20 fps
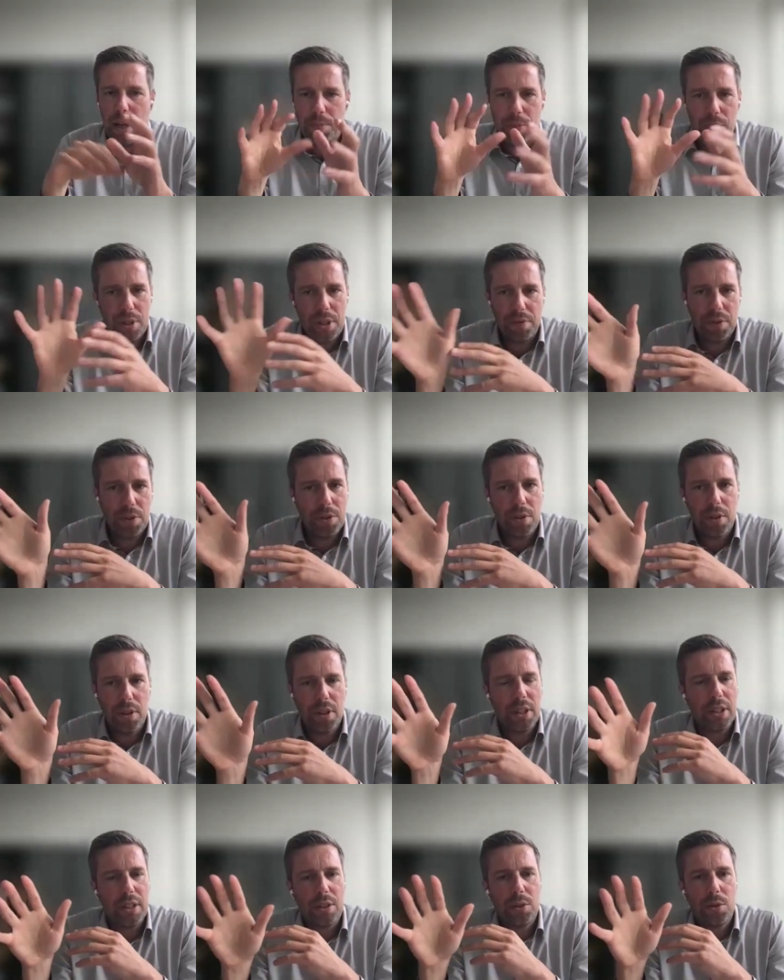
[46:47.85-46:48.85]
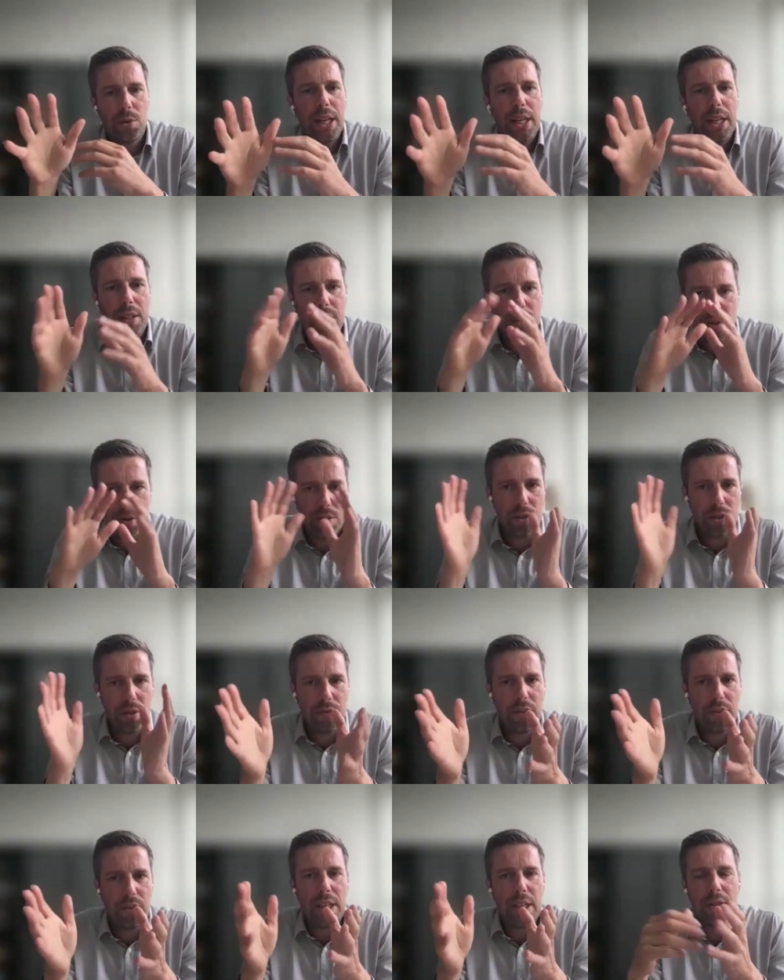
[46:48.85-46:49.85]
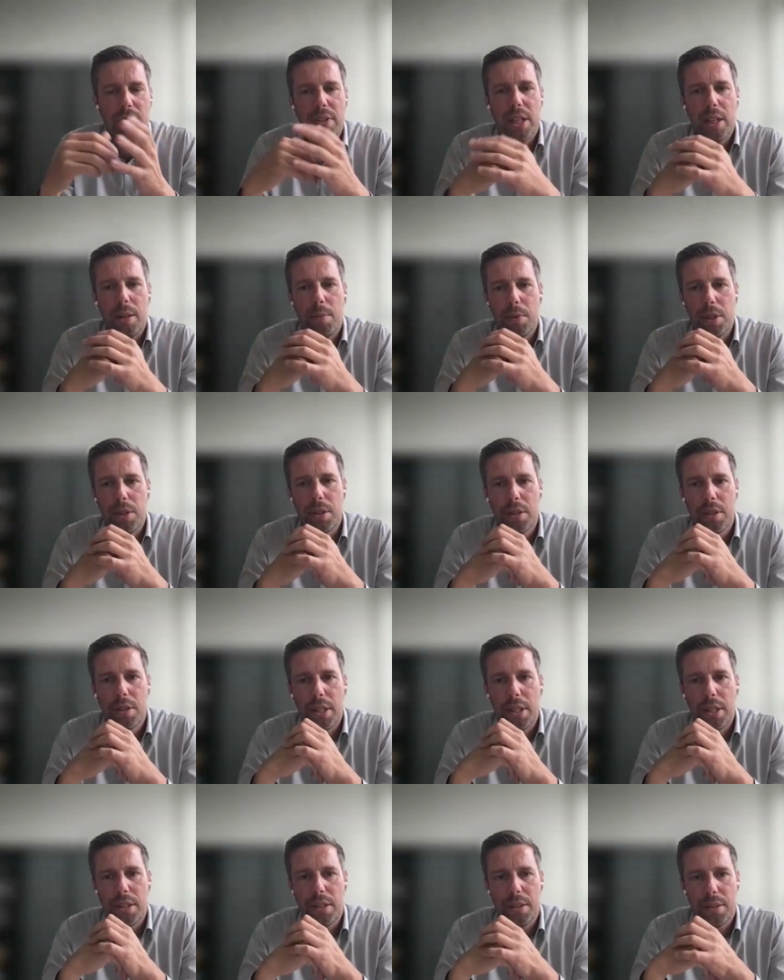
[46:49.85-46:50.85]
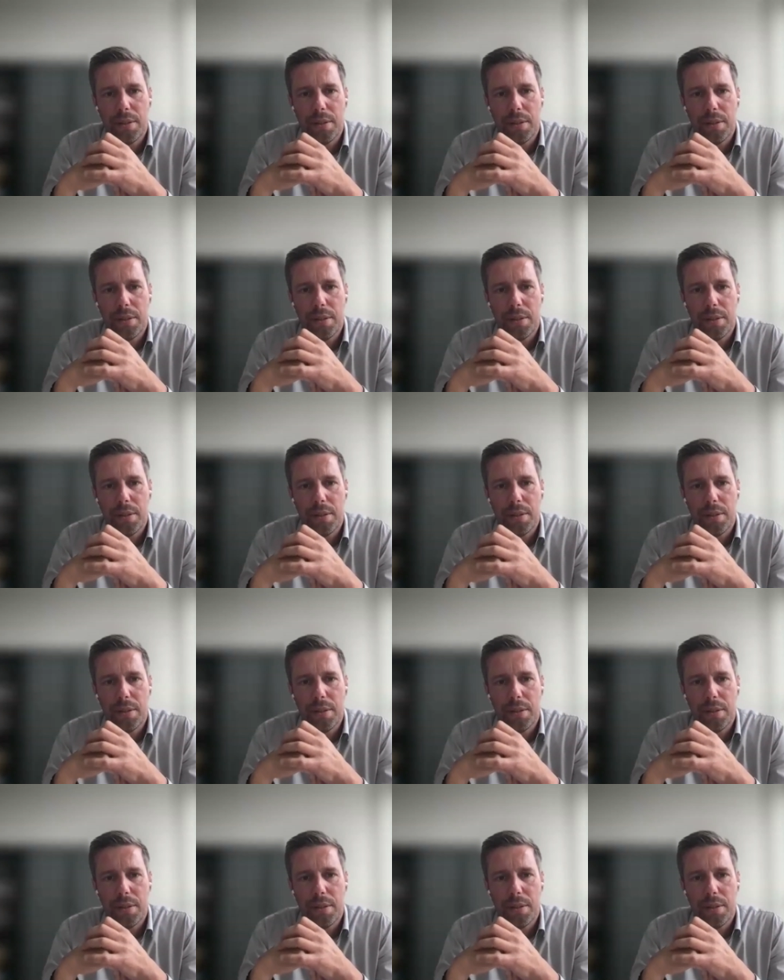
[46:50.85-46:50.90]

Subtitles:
I'm not even talking 2X, just fast fibers.